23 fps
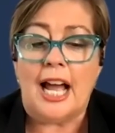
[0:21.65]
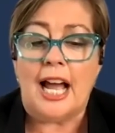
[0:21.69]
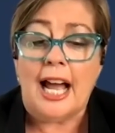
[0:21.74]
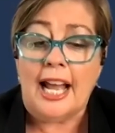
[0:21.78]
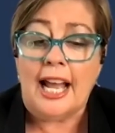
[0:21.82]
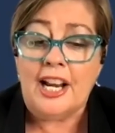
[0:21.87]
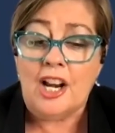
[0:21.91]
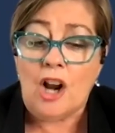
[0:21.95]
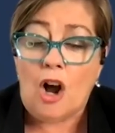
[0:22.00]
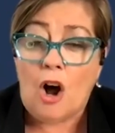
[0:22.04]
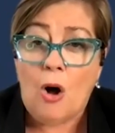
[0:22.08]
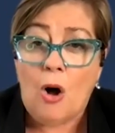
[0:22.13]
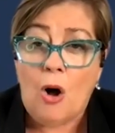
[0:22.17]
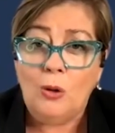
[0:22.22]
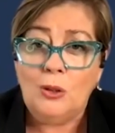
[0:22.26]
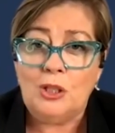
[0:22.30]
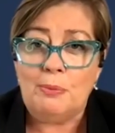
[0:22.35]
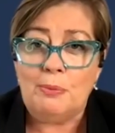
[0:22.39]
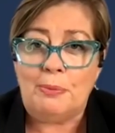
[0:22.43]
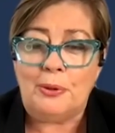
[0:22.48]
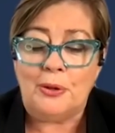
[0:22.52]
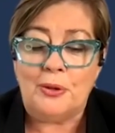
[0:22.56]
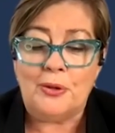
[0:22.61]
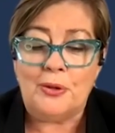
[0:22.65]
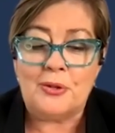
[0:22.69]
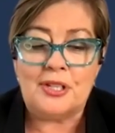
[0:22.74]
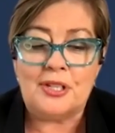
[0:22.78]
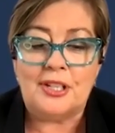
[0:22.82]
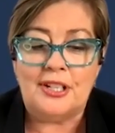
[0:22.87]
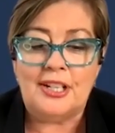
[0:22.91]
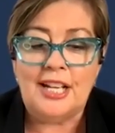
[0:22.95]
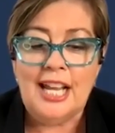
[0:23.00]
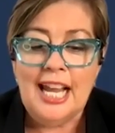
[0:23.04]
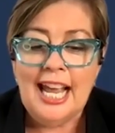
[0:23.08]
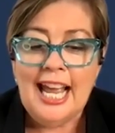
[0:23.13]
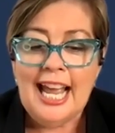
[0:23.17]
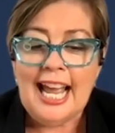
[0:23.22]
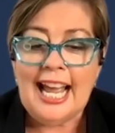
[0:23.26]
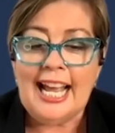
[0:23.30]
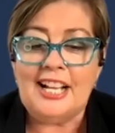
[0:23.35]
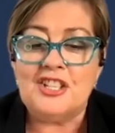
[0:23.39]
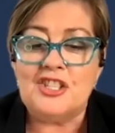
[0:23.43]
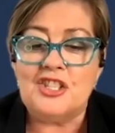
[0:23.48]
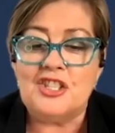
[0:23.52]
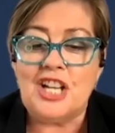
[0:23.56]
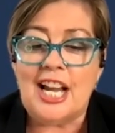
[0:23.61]
an older person
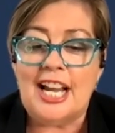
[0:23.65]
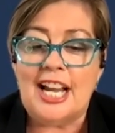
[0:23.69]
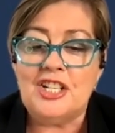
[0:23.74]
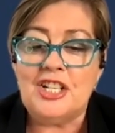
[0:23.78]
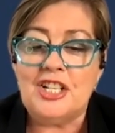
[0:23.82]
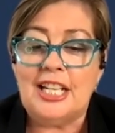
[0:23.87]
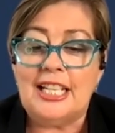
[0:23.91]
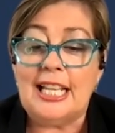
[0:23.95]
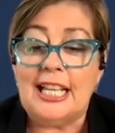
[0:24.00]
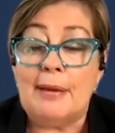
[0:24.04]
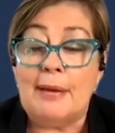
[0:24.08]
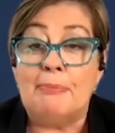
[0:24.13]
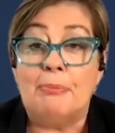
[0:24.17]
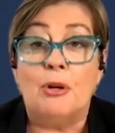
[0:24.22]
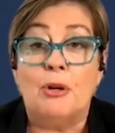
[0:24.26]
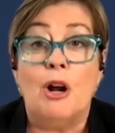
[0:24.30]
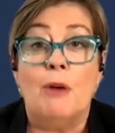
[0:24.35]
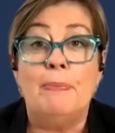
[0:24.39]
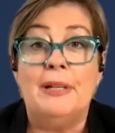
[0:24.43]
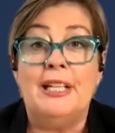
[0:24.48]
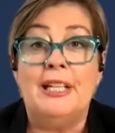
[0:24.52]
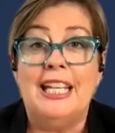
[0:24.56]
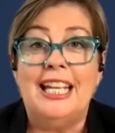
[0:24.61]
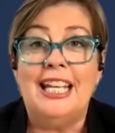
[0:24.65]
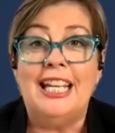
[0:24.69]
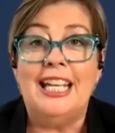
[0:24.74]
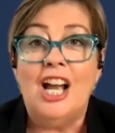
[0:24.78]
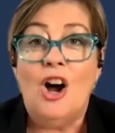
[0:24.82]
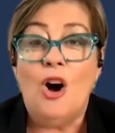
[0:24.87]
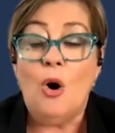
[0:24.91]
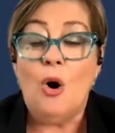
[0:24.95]
exchanging their property